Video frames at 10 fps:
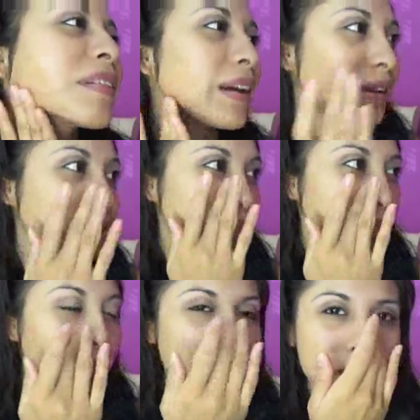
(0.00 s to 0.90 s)
I guess,
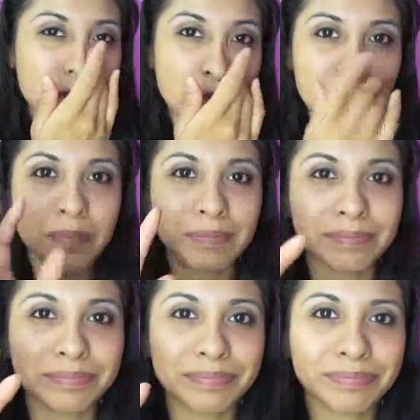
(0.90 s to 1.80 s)
the
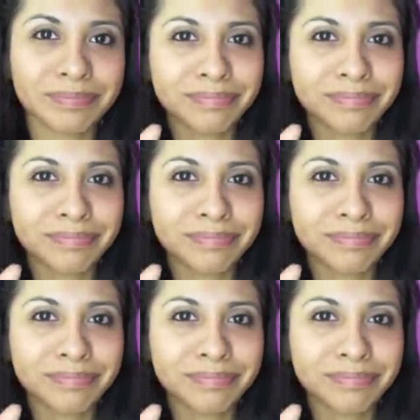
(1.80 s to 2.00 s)
same,